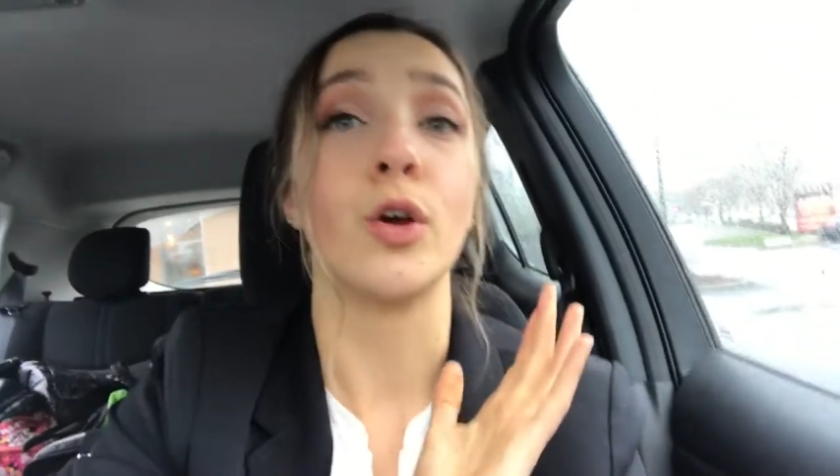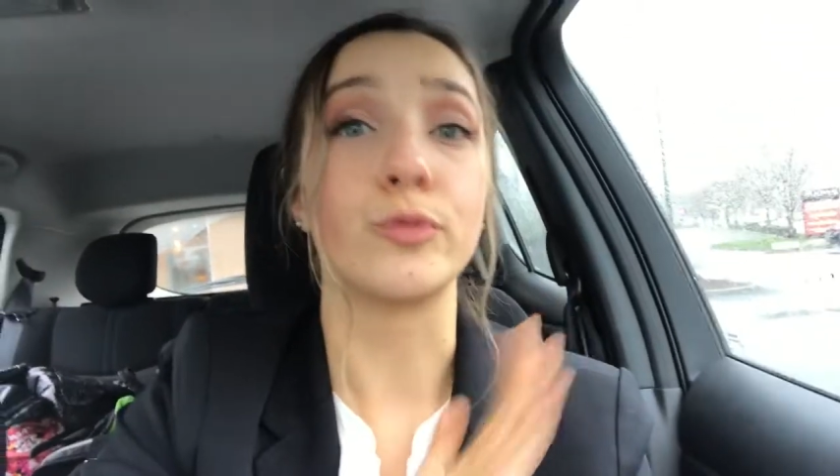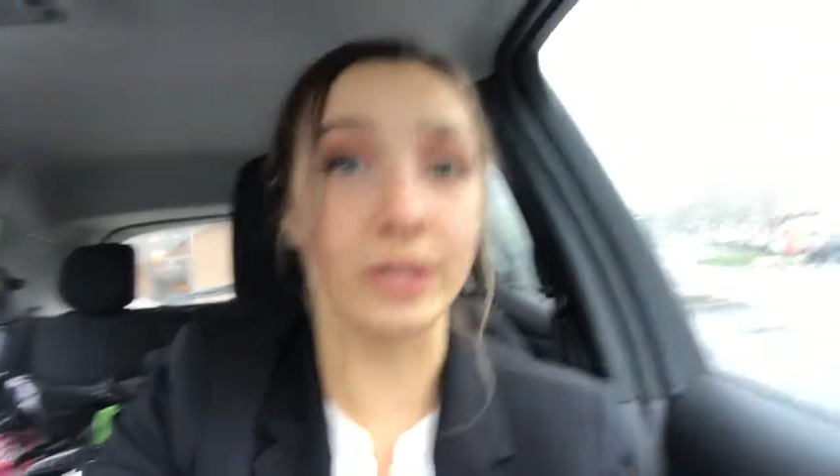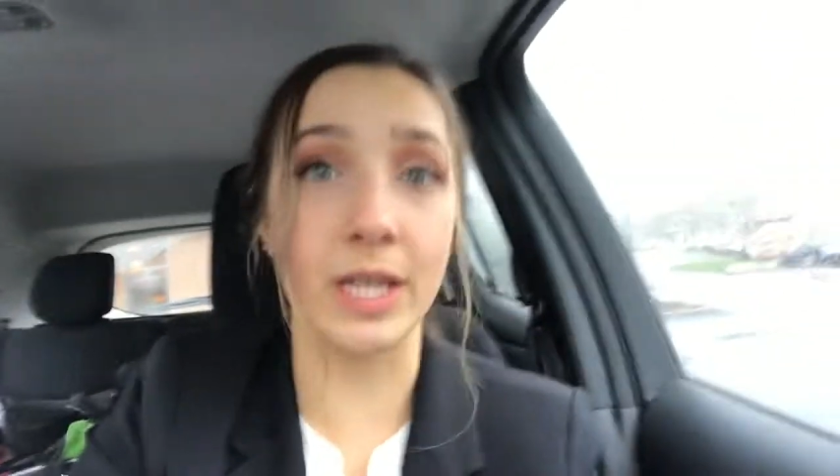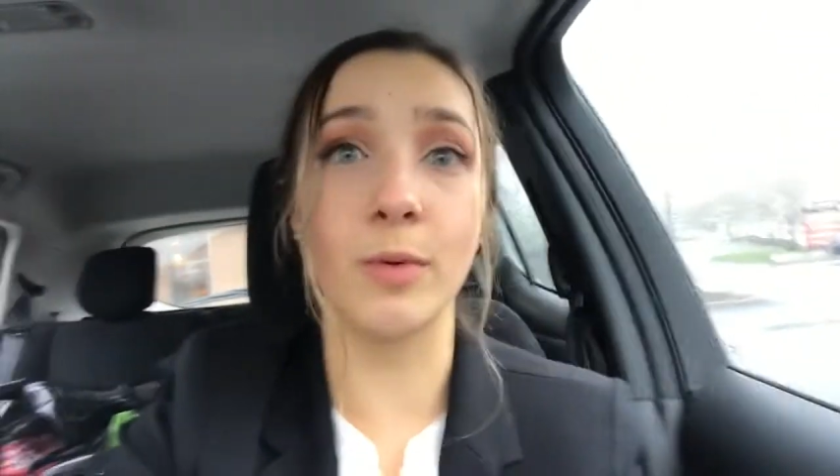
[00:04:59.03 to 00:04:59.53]

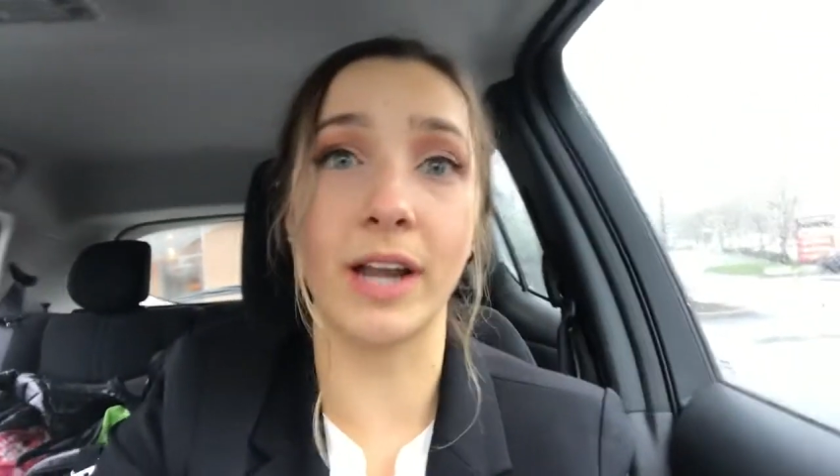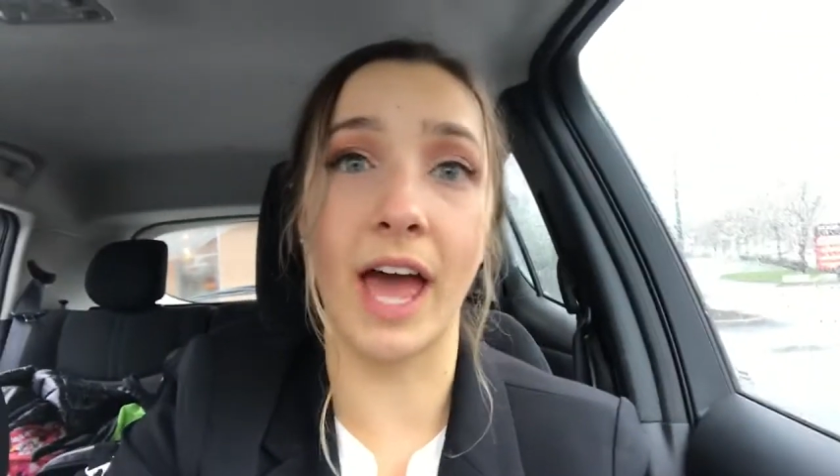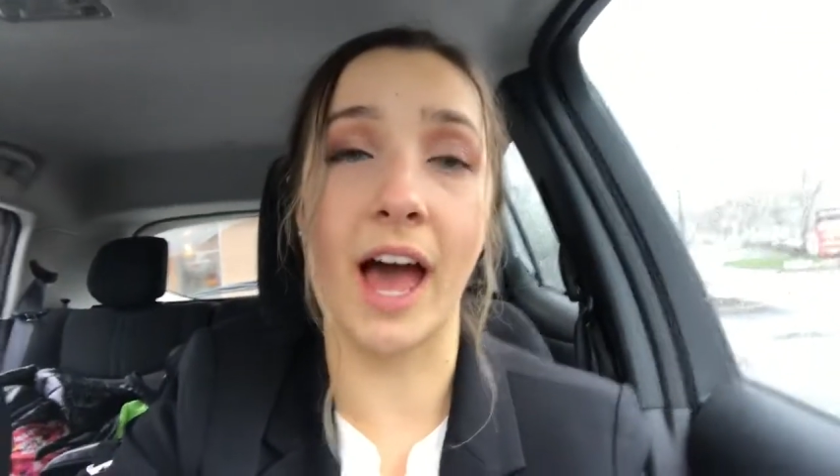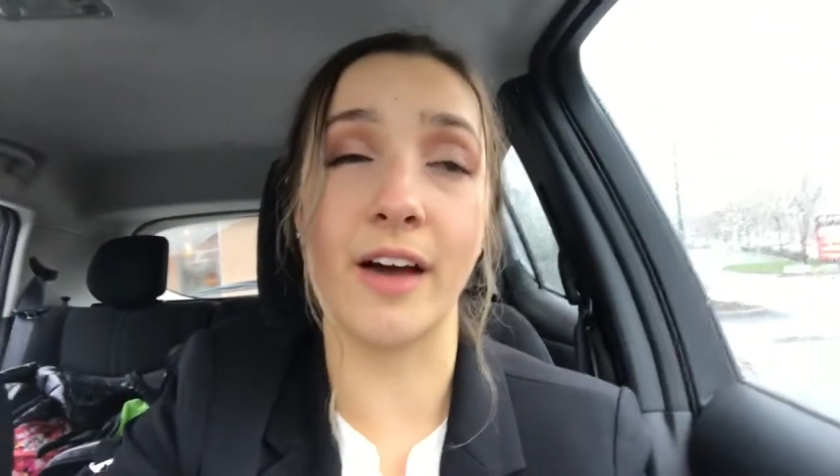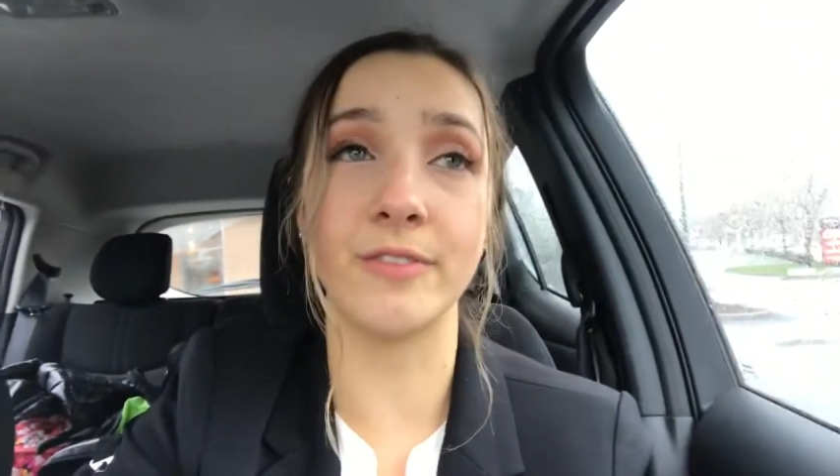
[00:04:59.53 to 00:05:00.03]
really want to
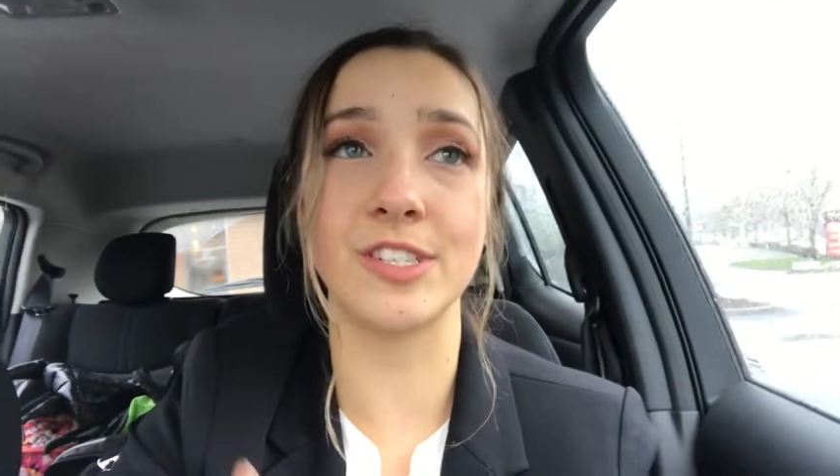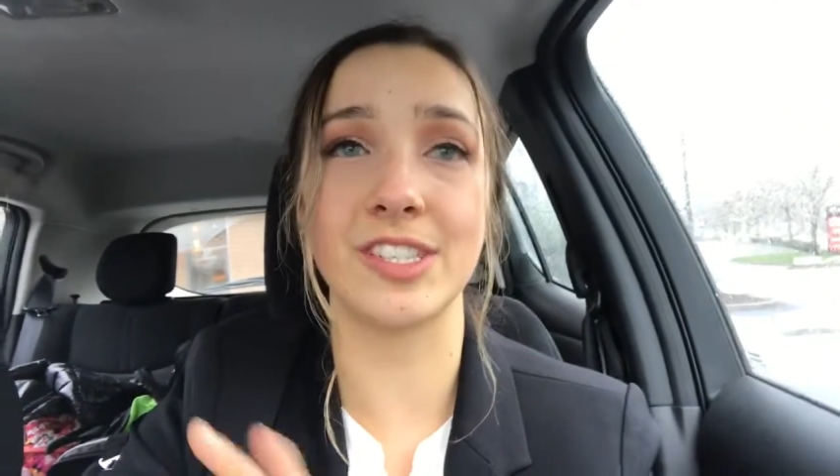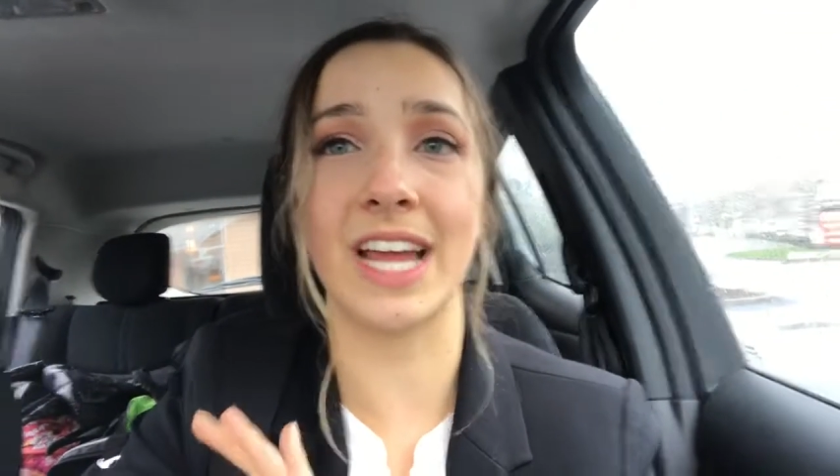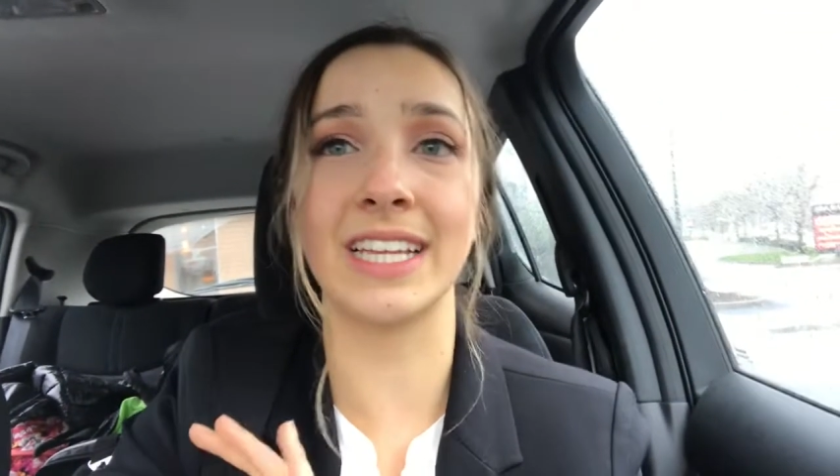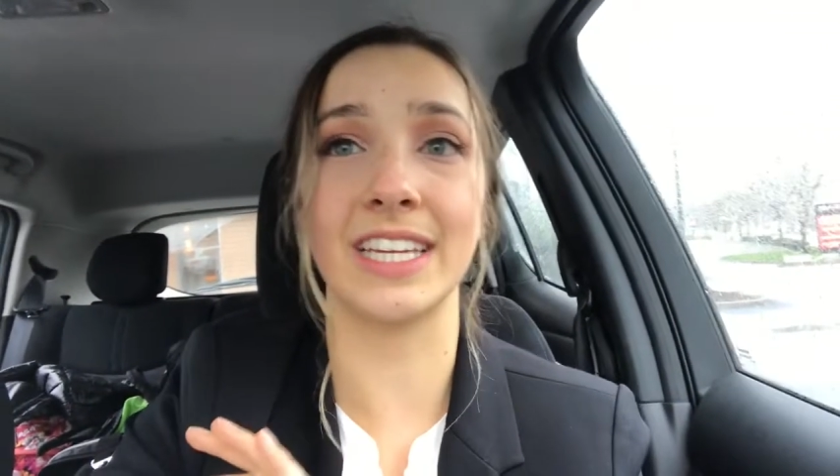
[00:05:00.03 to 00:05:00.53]
have just
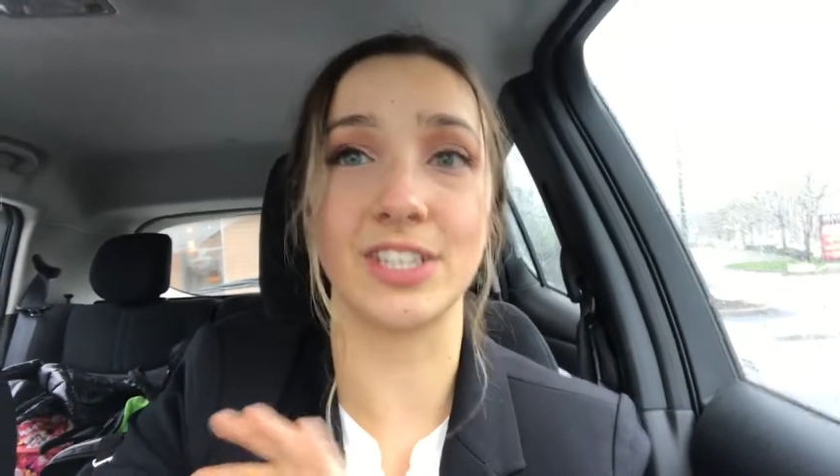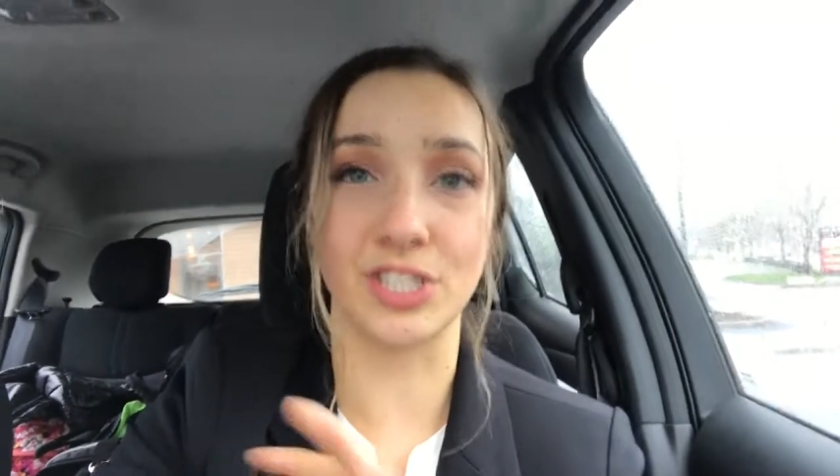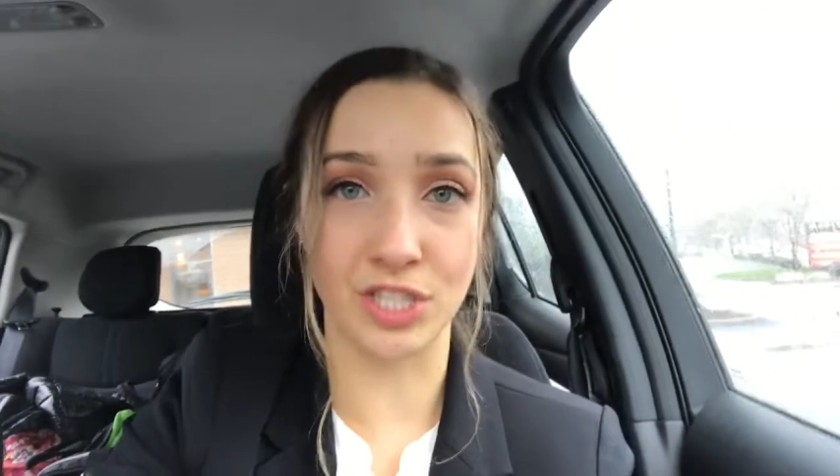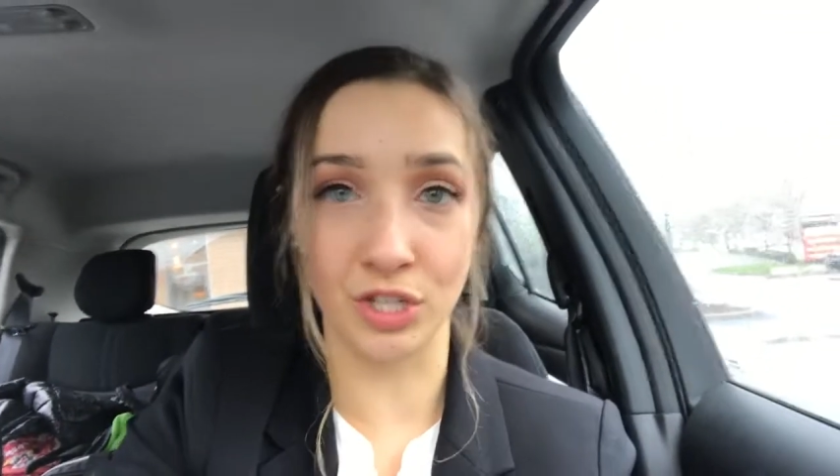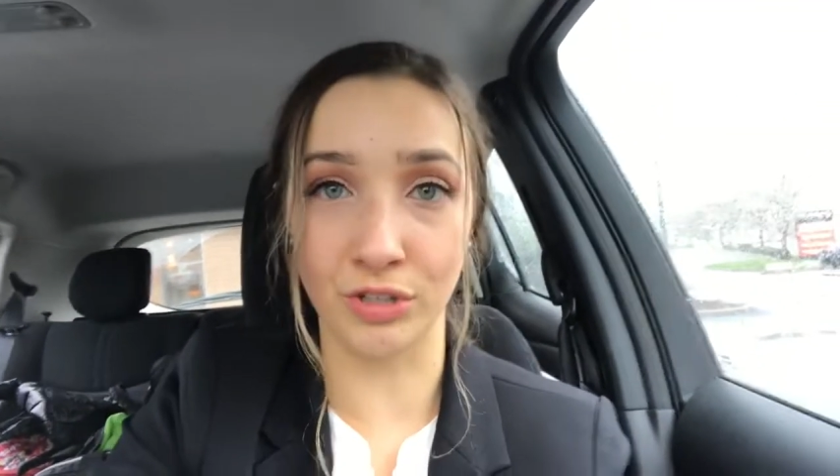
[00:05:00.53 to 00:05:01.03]
kind of like a
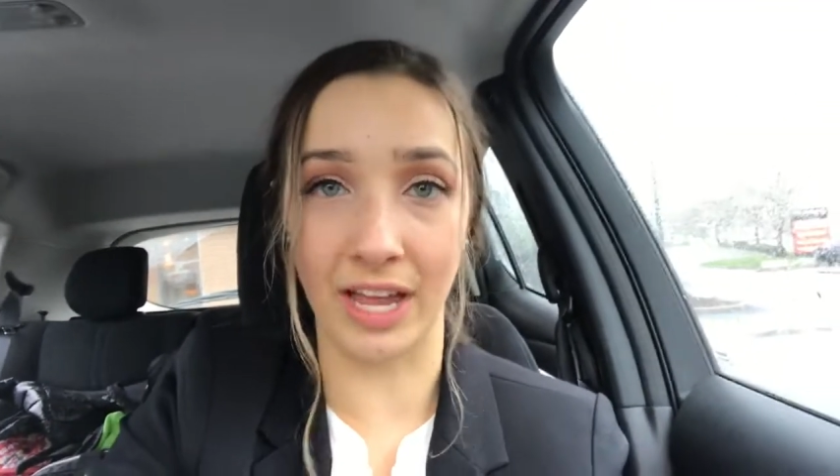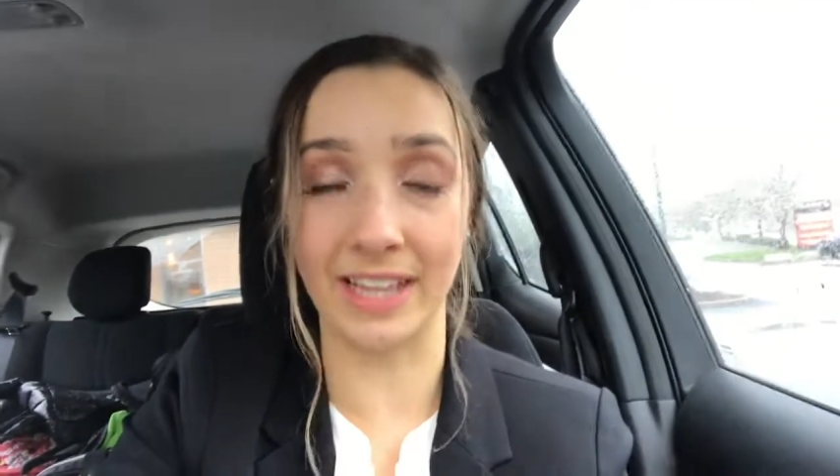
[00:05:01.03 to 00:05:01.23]
chill night.